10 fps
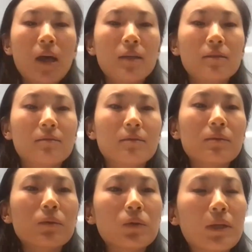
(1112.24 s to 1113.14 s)

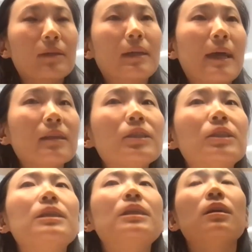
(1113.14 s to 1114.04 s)
Like
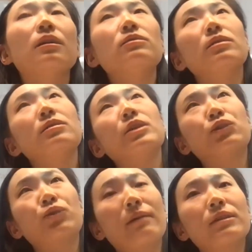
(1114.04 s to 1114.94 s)
ANTLR
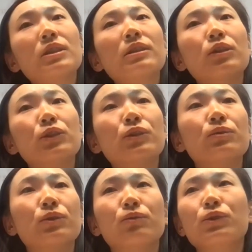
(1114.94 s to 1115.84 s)
is traversing the
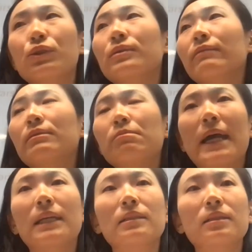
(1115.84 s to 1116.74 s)
two through two different
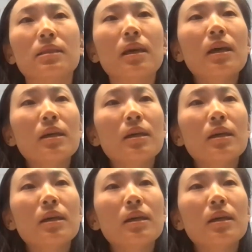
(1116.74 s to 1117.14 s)
patterns.